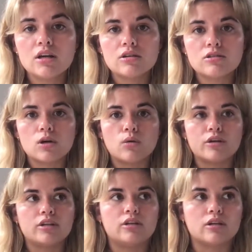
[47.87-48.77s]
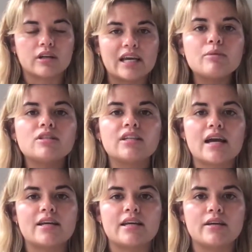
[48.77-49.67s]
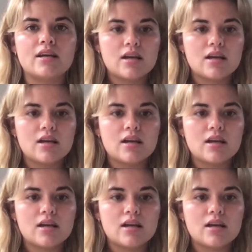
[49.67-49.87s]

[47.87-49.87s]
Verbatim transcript: So you're able to get in